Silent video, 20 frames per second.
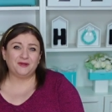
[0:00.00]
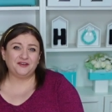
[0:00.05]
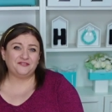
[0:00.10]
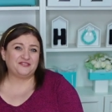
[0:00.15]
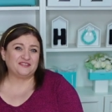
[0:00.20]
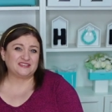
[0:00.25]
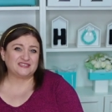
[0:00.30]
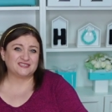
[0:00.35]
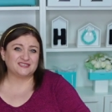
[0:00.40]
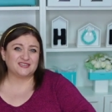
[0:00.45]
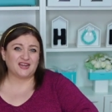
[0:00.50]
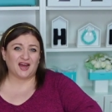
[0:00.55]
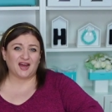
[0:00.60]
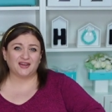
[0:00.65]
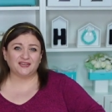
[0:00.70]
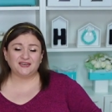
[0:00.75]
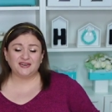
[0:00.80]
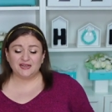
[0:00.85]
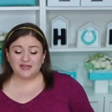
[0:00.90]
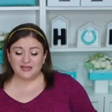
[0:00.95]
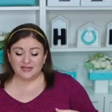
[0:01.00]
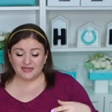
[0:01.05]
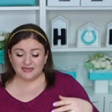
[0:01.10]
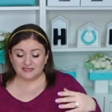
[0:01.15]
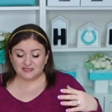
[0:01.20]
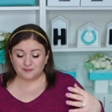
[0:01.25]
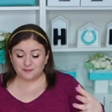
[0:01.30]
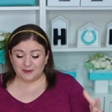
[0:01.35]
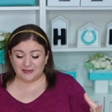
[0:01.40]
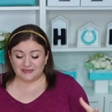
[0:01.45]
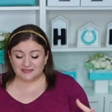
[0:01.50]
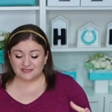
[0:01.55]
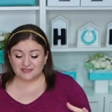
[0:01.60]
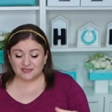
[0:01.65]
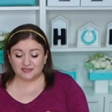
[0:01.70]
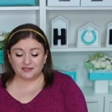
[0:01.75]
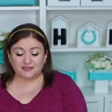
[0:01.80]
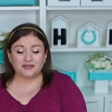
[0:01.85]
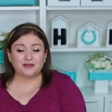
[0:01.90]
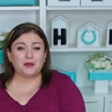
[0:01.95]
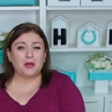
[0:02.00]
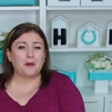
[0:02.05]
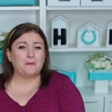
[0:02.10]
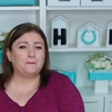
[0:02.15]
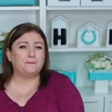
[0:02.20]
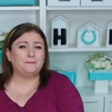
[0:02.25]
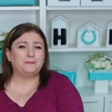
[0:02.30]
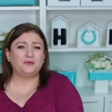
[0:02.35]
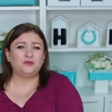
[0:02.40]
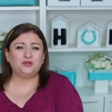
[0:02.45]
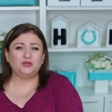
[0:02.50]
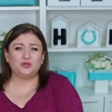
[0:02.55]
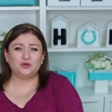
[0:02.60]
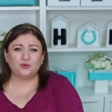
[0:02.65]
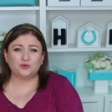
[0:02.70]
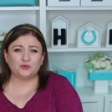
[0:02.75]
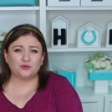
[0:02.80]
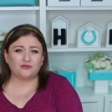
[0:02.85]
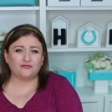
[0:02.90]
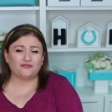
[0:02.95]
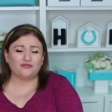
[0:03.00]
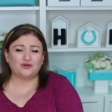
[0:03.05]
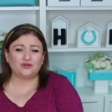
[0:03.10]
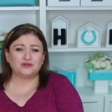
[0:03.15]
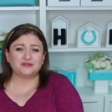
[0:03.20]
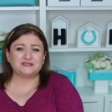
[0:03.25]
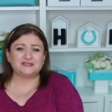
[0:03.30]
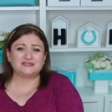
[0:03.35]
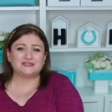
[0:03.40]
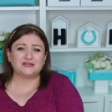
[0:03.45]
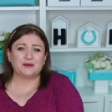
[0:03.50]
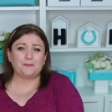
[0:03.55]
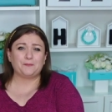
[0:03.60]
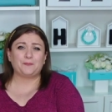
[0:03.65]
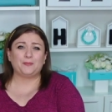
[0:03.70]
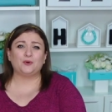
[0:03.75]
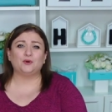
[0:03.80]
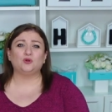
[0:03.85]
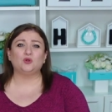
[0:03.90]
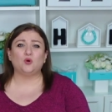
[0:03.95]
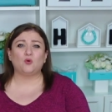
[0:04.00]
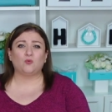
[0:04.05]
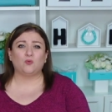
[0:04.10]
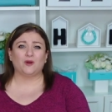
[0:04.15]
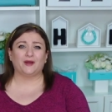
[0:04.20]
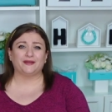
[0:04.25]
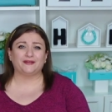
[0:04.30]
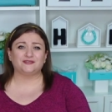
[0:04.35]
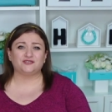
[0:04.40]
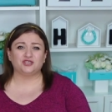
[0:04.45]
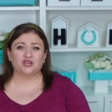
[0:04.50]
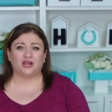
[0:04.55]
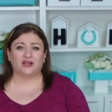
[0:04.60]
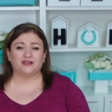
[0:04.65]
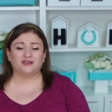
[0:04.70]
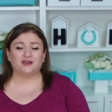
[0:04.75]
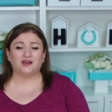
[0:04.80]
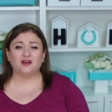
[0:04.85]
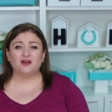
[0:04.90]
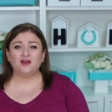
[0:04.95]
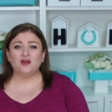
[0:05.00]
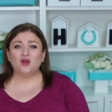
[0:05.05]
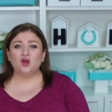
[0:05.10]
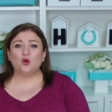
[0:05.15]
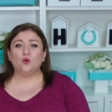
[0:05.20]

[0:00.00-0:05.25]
but if it's not, it's basically beautiful, simple white china